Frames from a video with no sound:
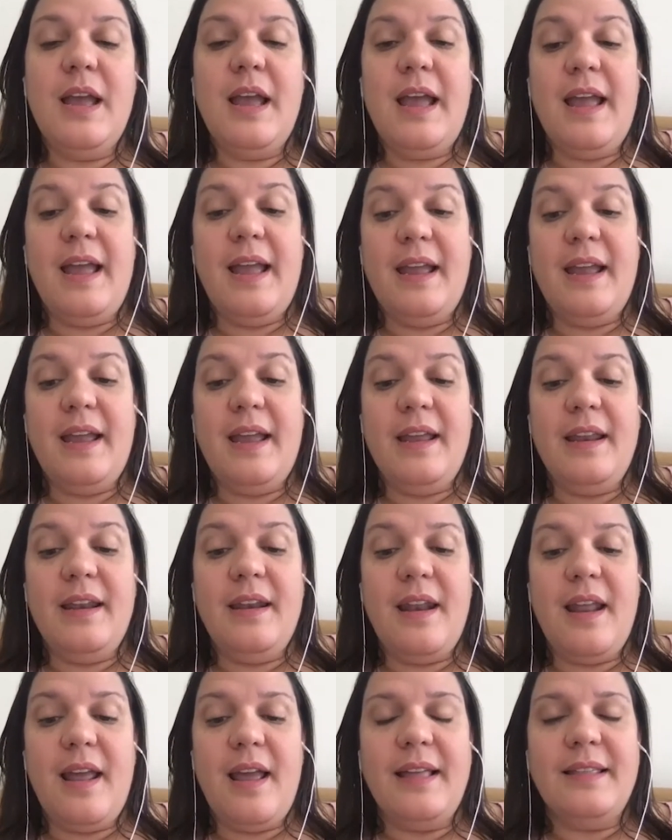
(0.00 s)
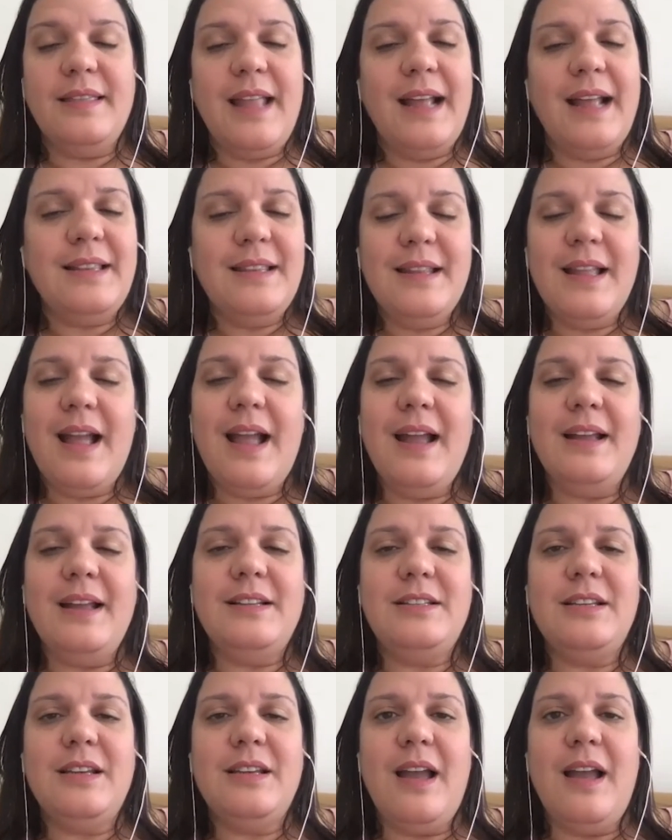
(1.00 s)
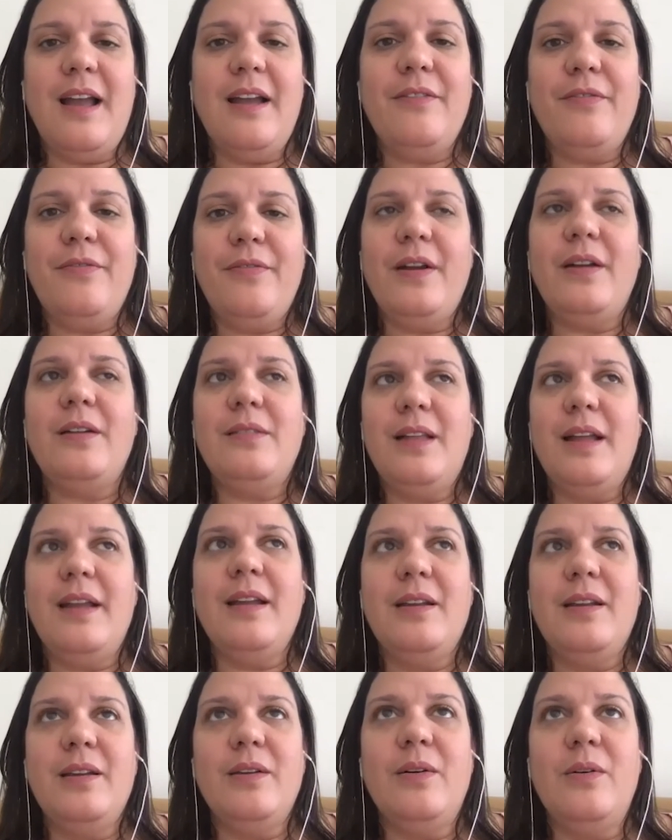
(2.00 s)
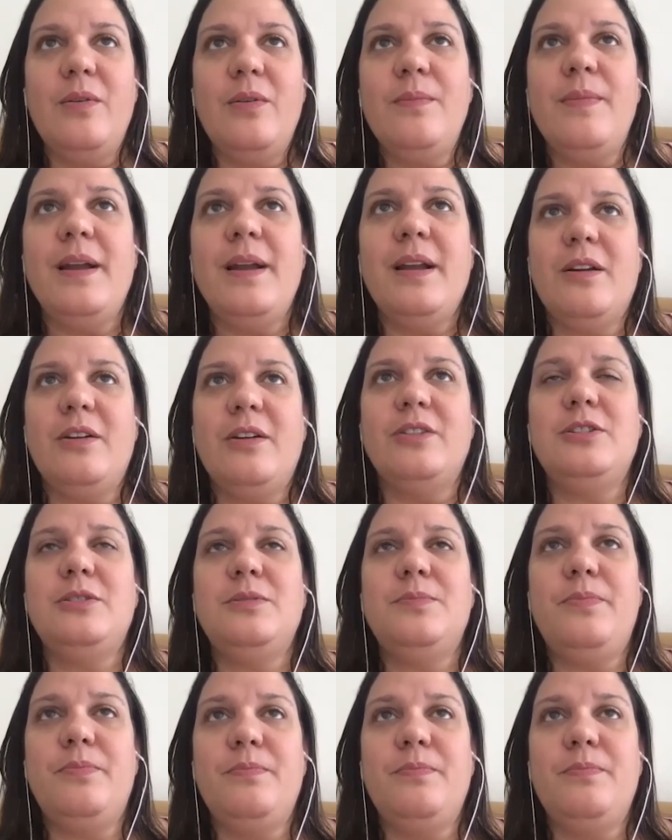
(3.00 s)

And at that night, I felt like, oh my gosh,